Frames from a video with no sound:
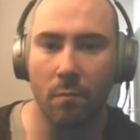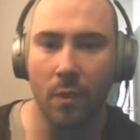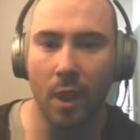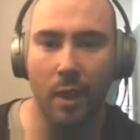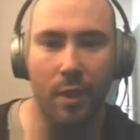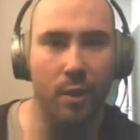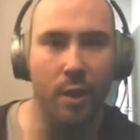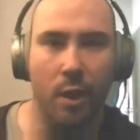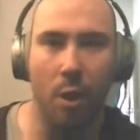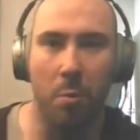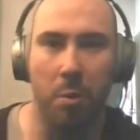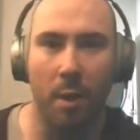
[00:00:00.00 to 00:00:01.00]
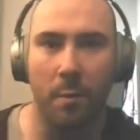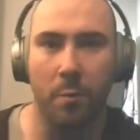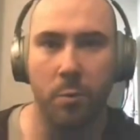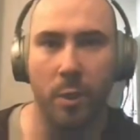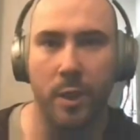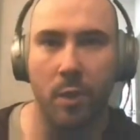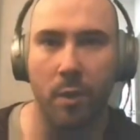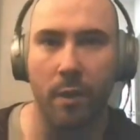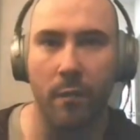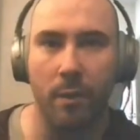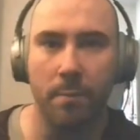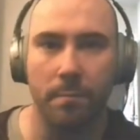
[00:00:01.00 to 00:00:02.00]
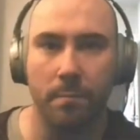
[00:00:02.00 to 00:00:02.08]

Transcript: and you see no problems whatsoever.